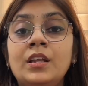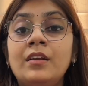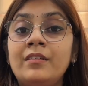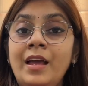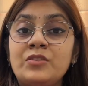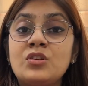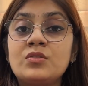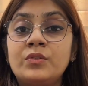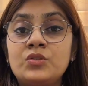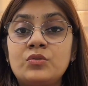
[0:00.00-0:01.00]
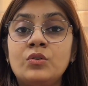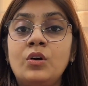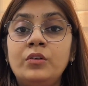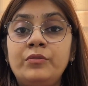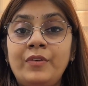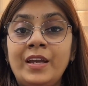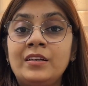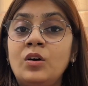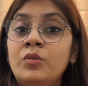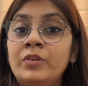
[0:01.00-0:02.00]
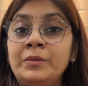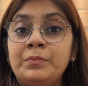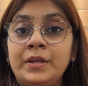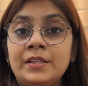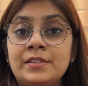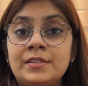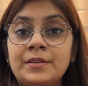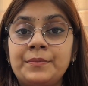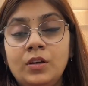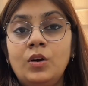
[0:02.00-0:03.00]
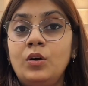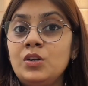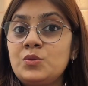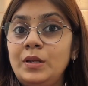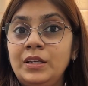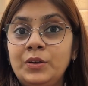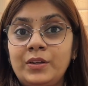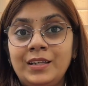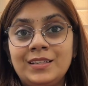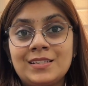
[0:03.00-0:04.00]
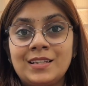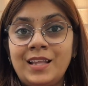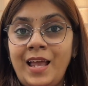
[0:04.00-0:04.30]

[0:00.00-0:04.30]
are rashes which do not fade when pressed, or swelling or redness in the